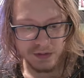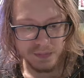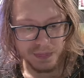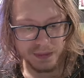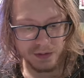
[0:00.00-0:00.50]

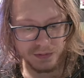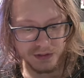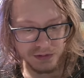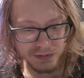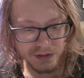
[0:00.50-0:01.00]
that we
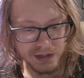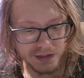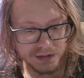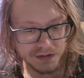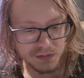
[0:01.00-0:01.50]
do that
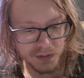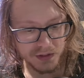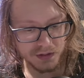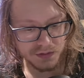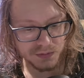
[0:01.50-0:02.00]
is
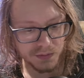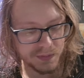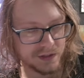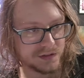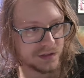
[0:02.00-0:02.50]
because we're
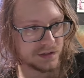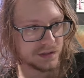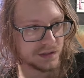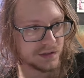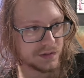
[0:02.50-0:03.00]

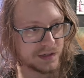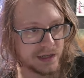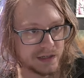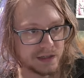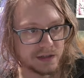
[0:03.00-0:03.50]
basically
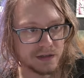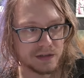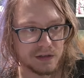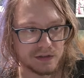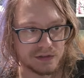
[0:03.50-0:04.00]
creating an
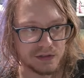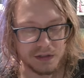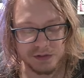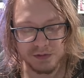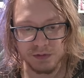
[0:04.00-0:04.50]

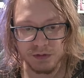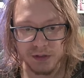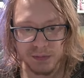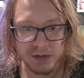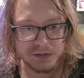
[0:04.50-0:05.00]
alternative
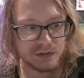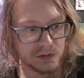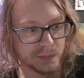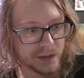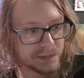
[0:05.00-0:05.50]
form of
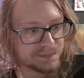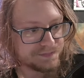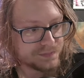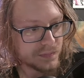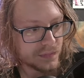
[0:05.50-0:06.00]
looping.
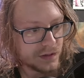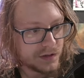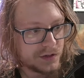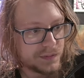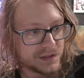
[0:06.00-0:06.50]
And
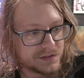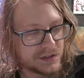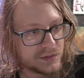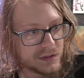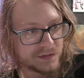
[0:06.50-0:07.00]
you might say,
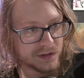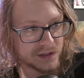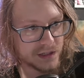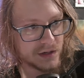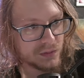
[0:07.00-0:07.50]
well, I've already
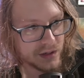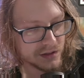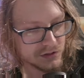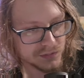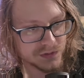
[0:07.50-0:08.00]
got while
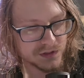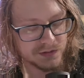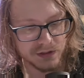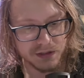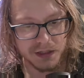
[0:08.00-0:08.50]
loops, I've
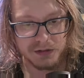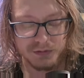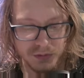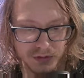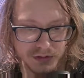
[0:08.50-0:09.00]
already got
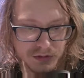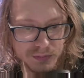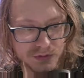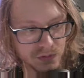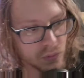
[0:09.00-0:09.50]
for
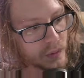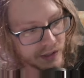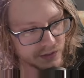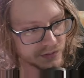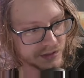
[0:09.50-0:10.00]
loops, why
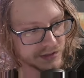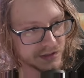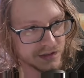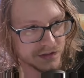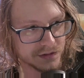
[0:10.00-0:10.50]
do I need
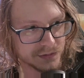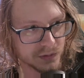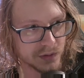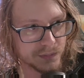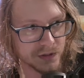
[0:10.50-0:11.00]
another
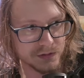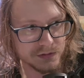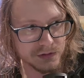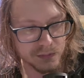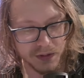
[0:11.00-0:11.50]
form of
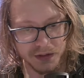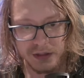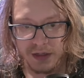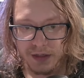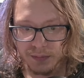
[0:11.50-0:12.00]
looping
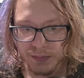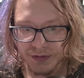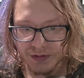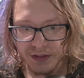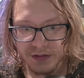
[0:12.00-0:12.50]

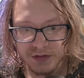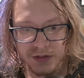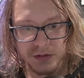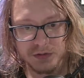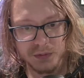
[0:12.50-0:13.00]
besides
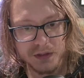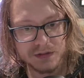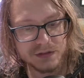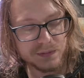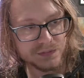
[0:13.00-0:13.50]
those? Well,
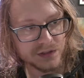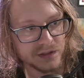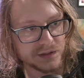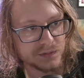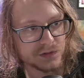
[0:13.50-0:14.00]

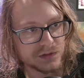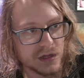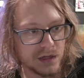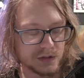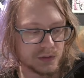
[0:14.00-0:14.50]
sometimes
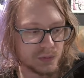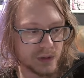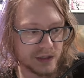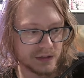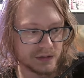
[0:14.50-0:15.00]
the
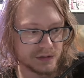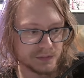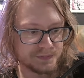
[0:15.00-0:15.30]
while loop